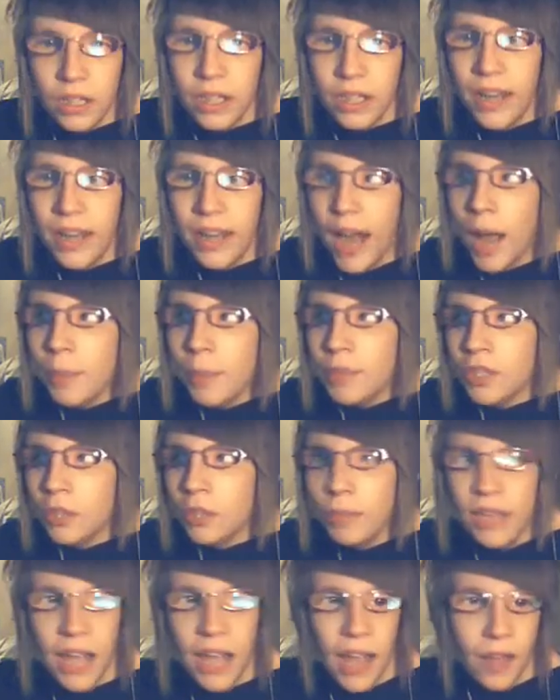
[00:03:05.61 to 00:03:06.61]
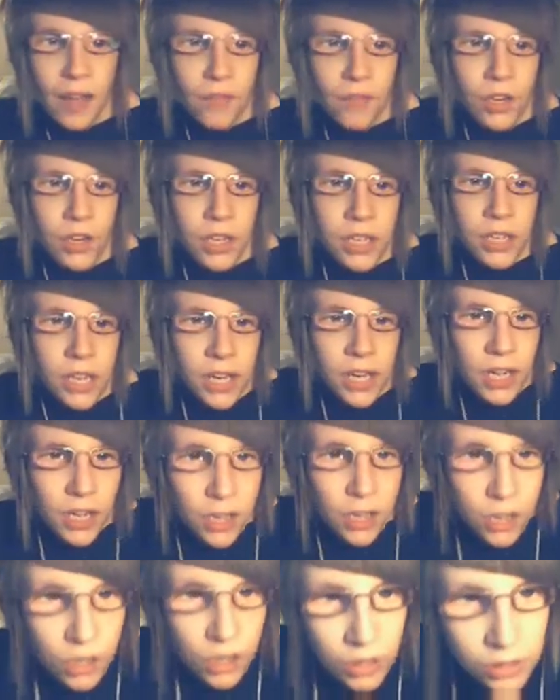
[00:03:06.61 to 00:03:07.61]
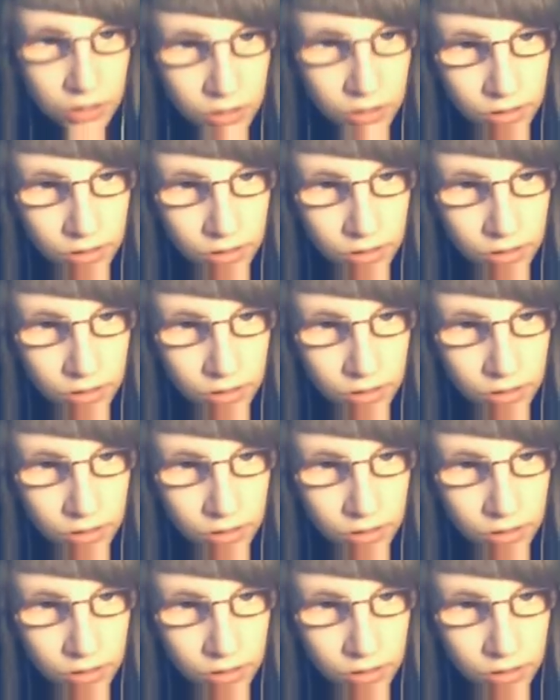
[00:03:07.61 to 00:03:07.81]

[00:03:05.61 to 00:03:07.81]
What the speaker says: And that happens to me every year.